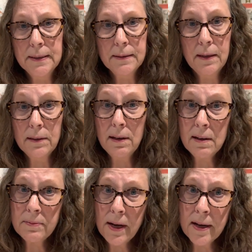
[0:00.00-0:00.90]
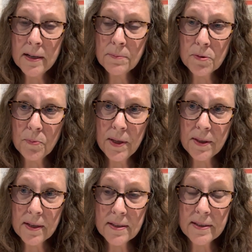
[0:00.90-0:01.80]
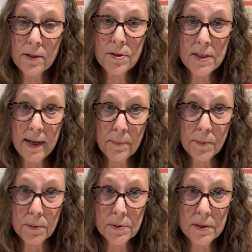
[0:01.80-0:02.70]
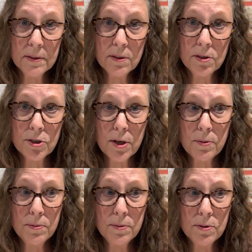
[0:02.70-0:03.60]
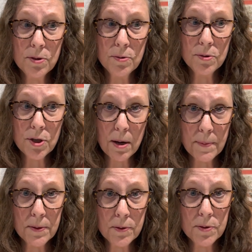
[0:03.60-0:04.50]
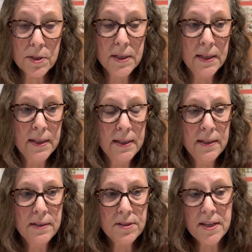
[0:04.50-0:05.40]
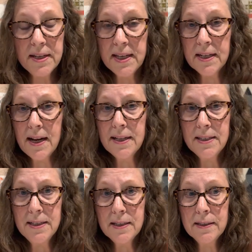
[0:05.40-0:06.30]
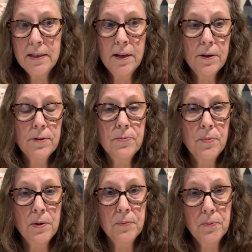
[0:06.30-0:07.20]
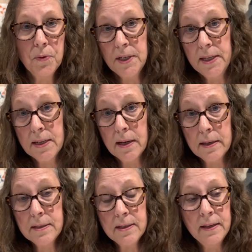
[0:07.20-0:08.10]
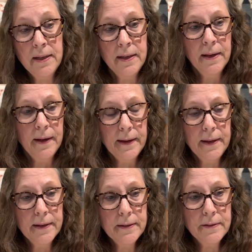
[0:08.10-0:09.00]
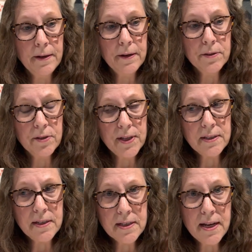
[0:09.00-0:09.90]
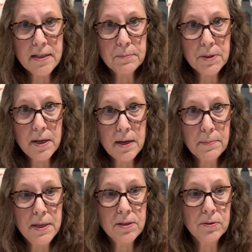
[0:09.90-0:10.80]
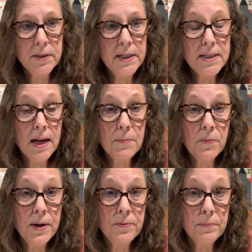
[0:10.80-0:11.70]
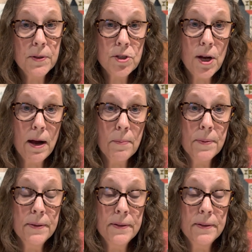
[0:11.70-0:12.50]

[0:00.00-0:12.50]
a lot of items with us that are samples to show to shop owners so they can get an idea of what he does. And so that's going to take some time, and he's going to need time away from the shop,